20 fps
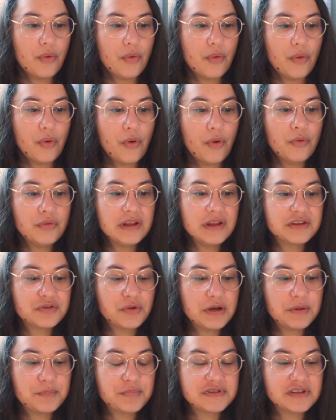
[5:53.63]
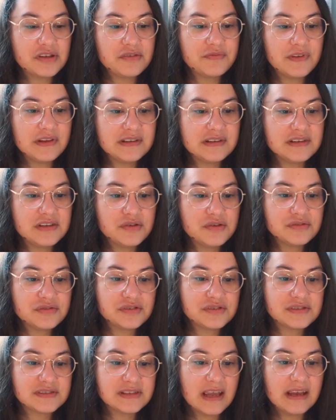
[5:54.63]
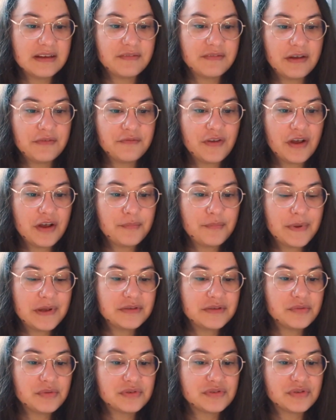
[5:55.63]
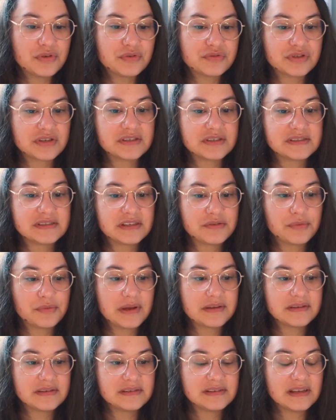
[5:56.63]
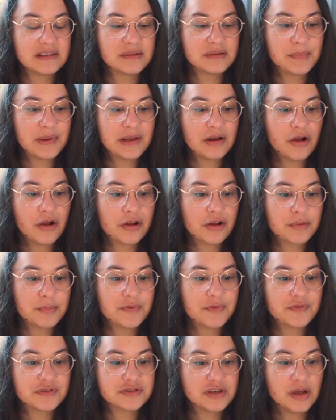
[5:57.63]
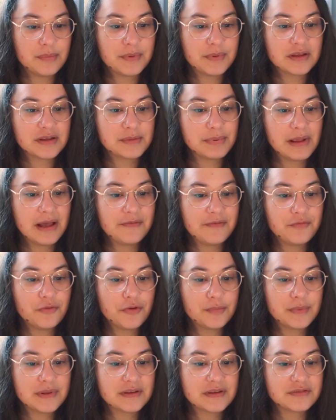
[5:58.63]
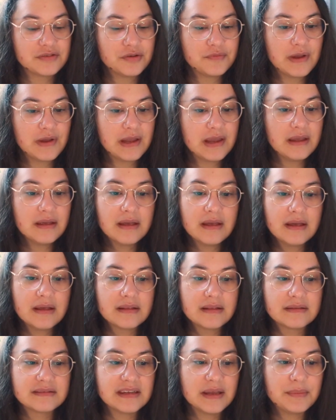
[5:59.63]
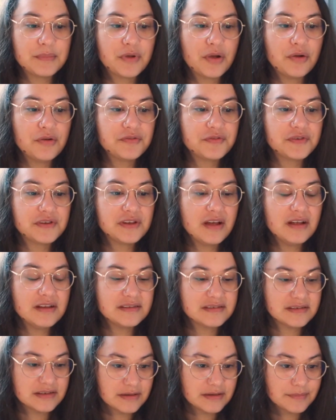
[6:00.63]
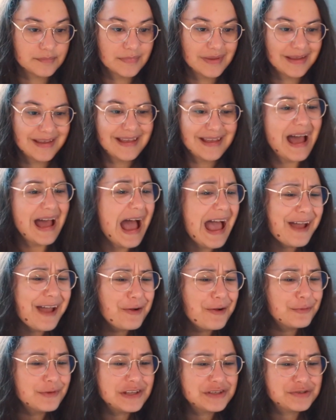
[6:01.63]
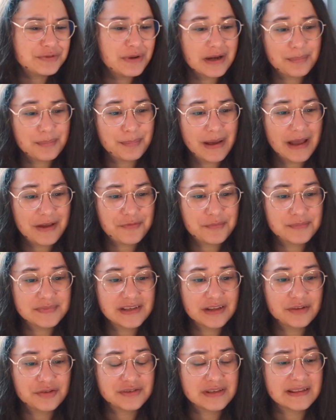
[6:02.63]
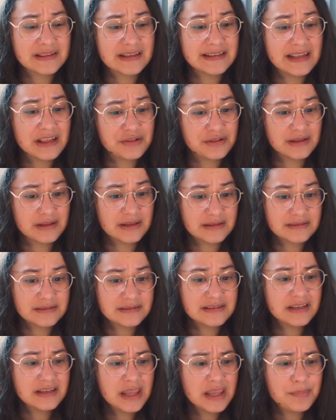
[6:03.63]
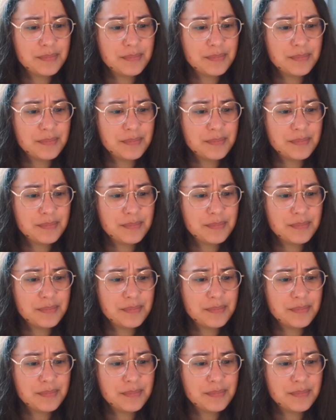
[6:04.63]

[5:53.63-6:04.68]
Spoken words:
Only 20% of Vinted users cite environmental and social considerations as the main argument for shopping on the platform in the survey. Same goes for Janse. I only try to buy from sellers in the Netherlands to keep it